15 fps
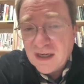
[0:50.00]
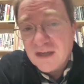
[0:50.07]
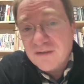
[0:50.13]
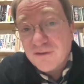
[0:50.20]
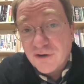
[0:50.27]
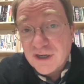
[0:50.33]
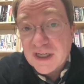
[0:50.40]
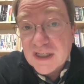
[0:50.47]

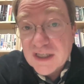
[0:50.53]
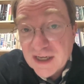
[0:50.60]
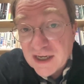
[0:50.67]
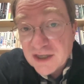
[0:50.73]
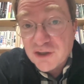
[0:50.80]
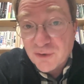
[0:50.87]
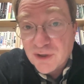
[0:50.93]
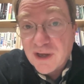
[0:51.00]
If you're an
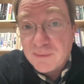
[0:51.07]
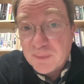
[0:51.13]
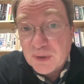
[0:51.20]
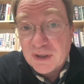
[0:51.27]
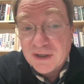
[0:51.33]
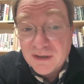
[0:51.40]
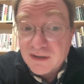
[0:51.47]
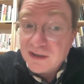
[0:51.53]
international
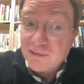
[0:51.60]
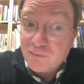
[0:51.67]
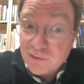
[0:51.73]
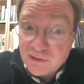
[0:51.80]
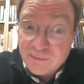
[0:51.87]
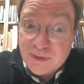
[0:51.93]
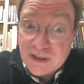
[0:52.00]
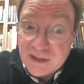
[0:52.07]
company, it
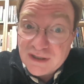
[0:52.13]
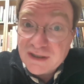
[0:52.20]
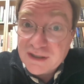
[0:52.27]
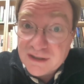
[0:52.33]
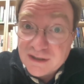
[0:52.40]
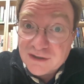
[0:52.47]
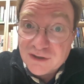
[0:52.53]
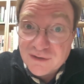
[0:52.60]
will be in
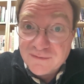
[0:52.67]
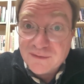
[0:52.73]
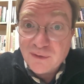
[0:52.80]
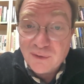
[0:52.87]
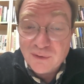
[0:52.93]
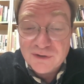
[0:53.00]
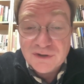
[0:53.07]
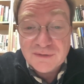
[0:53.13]
English, of
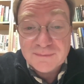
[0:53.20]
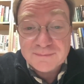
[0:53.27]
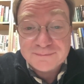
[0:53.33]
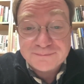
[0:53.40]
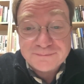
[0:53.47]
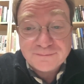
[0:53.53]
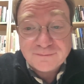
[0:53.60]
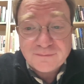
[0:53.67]
course.
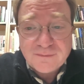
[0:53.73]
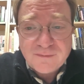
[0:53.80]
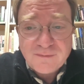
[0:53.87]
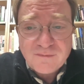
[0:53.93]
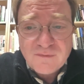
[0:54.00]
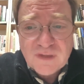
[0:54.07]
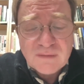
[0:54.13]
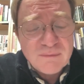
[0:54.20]

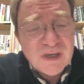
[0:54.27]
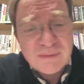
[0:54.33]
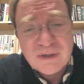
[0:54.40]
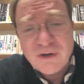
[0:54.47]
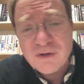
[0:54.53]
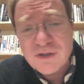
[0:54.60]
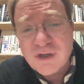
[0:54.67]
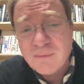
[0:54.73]
Maybe
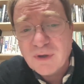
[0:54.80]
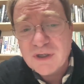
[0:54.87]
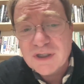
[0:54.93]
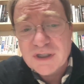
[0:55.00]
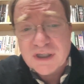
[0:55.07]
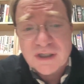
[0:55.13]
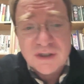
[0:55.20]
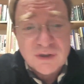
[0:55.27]
not so
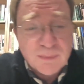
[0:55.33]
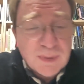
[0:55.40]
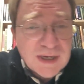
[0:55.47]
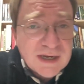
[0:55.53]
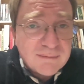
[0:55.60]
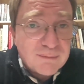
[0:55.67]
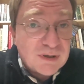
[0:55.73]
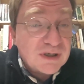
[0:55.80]
much in
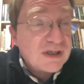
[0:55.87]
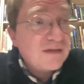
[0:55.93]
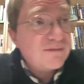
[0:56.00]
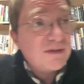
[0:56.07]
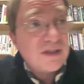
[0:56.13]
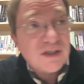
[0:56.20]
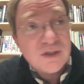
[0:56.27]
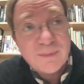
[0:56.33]
Japan, but
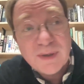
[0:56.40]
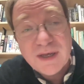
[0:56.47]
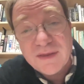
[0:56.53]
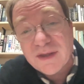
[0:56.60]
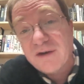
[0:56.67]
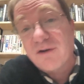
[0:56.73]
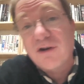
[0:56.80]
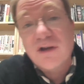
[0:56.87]
even in Japan,
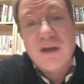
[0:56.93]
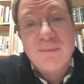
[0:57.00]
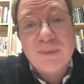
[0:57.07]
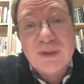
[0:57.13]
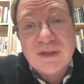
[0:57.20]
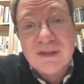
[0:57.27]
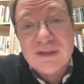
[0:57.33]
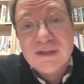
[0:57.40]
there are
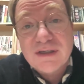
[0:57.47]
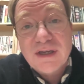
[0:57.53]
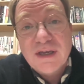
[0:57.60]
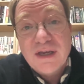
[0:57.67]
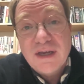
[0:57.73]
companies.